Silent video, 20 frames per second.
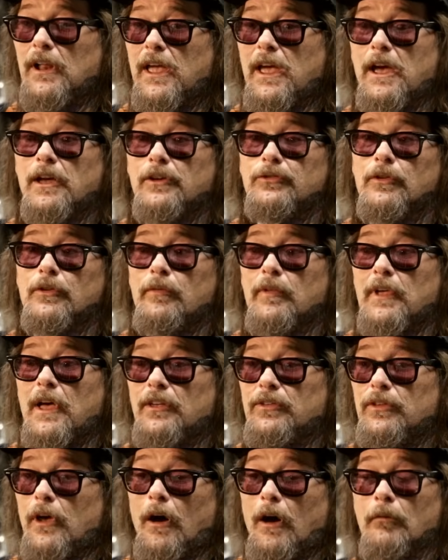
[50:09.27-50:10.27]
edge
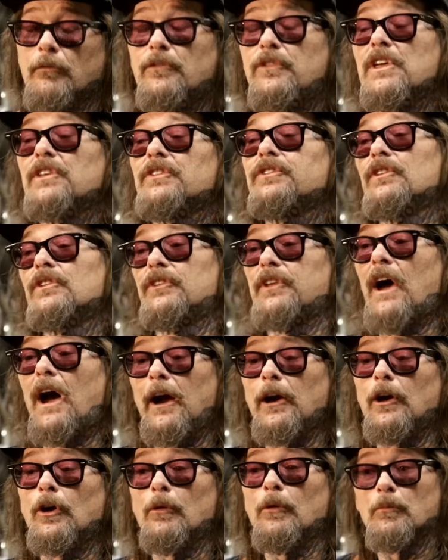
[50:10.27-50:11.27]
of this
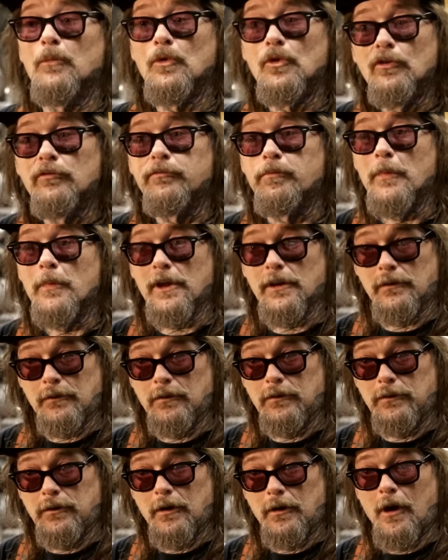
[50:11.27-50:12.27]
entire movement.
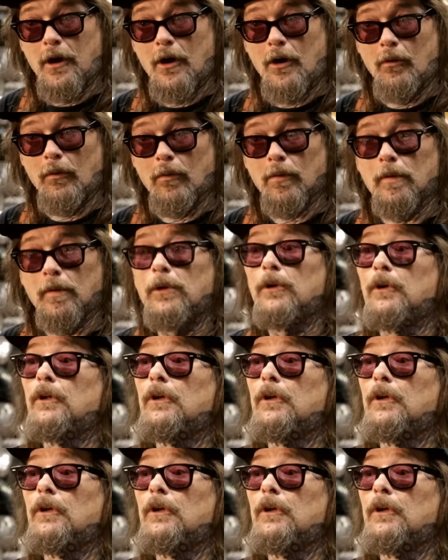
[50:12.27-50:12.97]
You know,